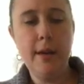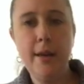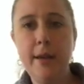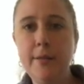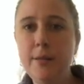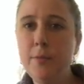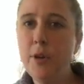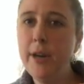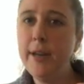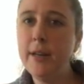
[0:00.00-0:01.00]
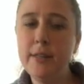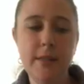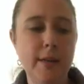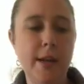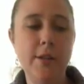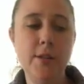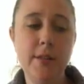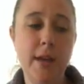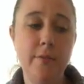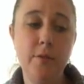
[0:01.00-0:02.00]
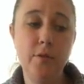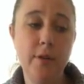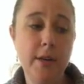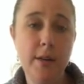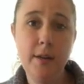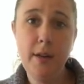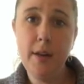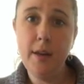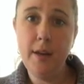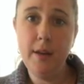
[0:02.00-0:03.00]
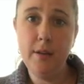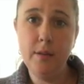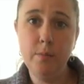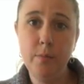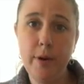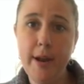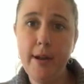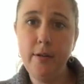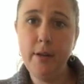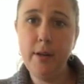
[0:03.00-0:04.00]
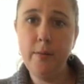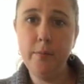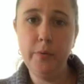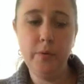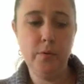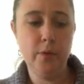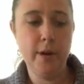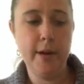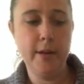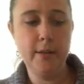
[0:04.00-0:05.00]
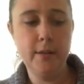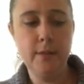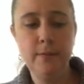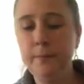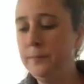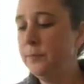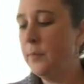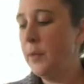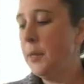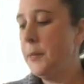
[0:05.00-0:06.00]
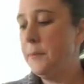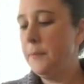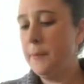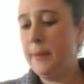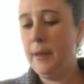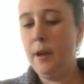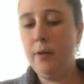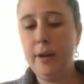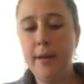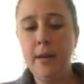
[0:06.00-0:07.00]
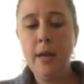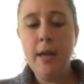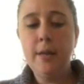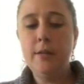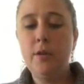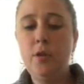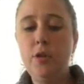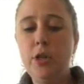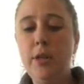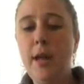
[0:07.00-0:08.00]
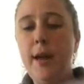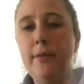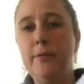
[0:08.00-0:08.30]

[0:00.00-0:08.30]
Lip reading: and some crayons, and I just have green and brown and blue crayons. All right, so you should have